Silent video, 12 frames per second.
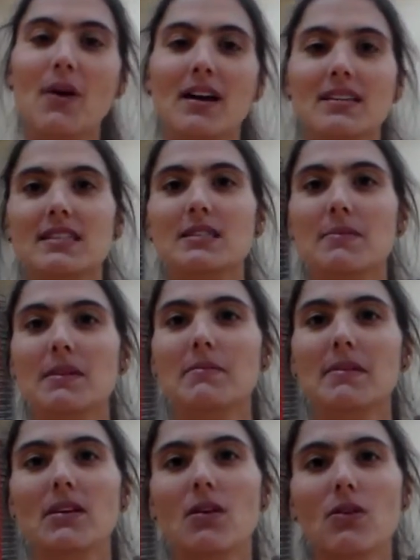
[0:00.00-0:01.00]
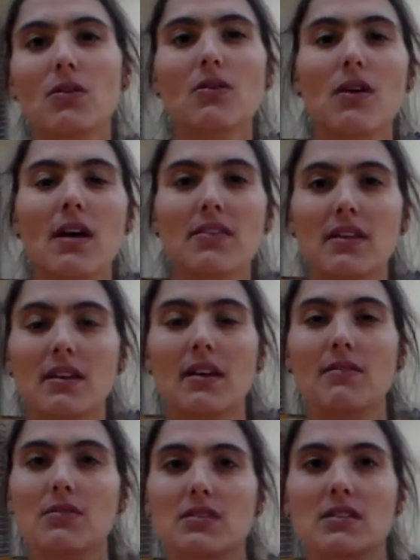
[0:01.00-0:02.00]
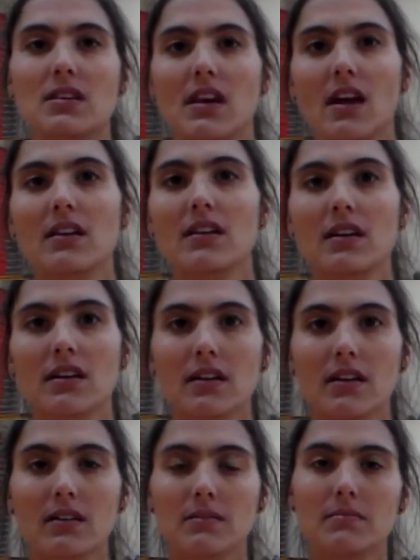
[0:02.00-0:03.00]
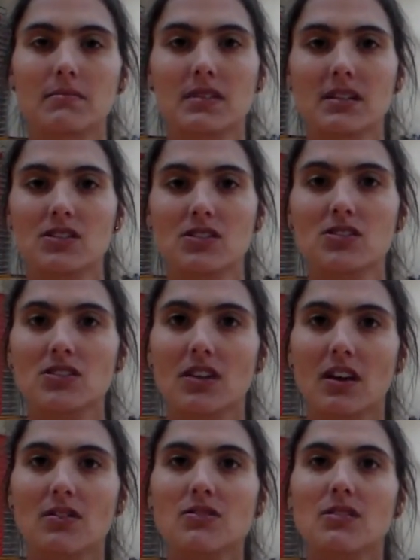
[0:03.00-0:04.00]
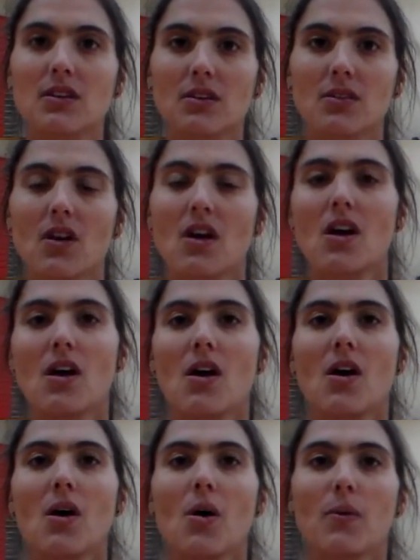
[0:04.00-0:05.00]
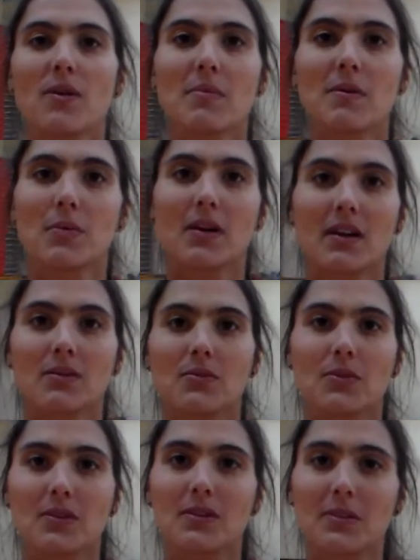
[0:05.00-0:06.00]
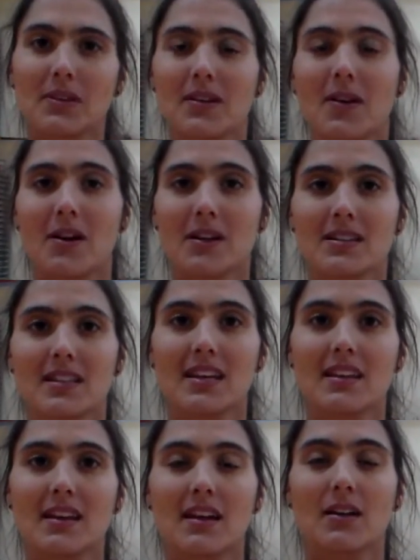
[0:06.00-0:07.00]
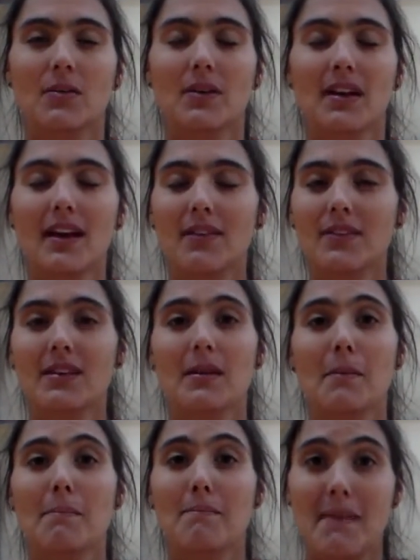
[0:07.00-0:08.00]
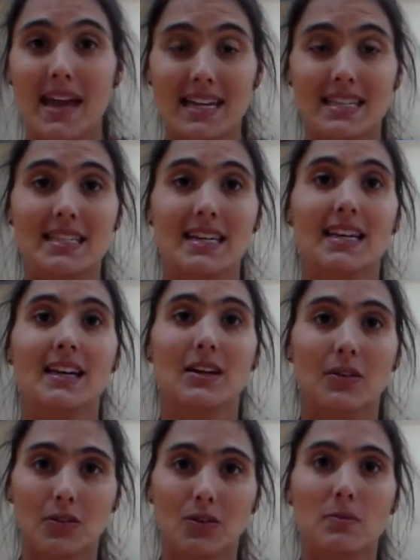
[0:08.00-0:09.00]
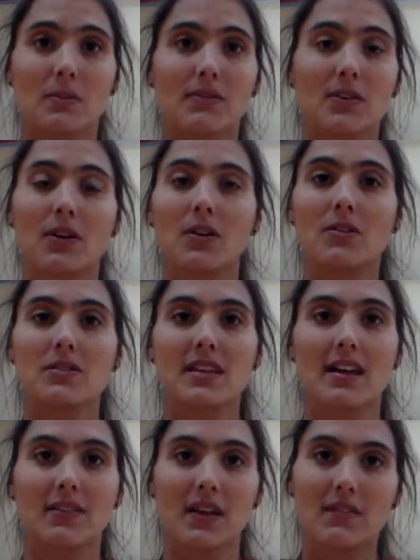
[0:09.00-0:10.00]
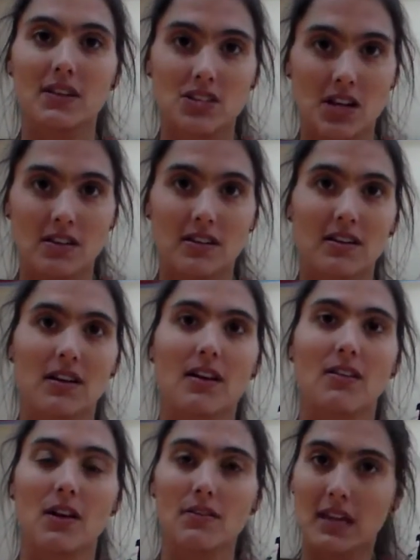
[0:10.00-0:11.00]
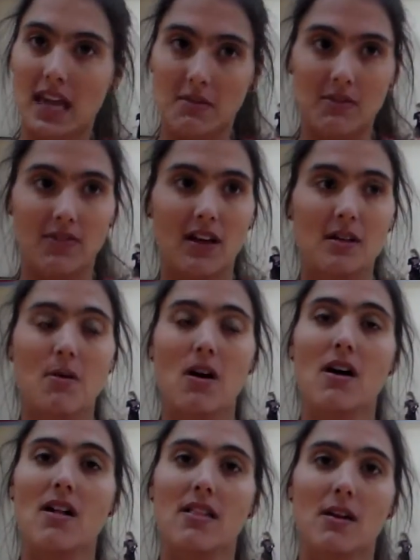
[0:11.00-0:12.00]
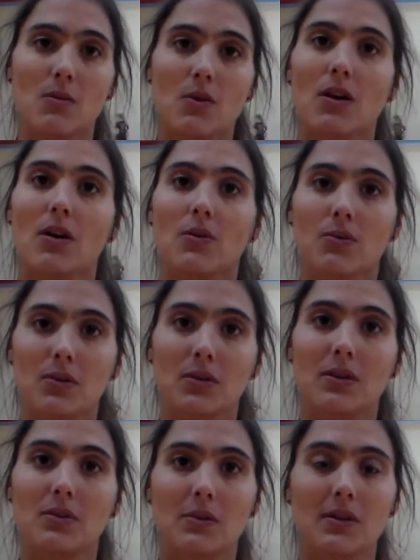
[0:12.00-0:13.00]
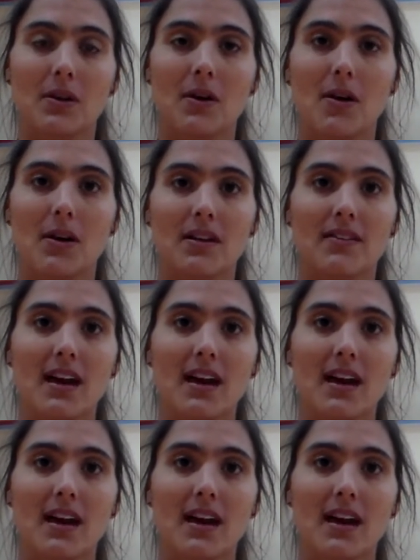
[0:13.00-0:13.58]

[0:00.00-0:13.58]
It was. It's been a big goal, I think, ever since I got here 6 years ago. So we've been working really, really hard to get there. We have an amazing group of girls that love each other and love the game of volleyball, and they work really, really hard.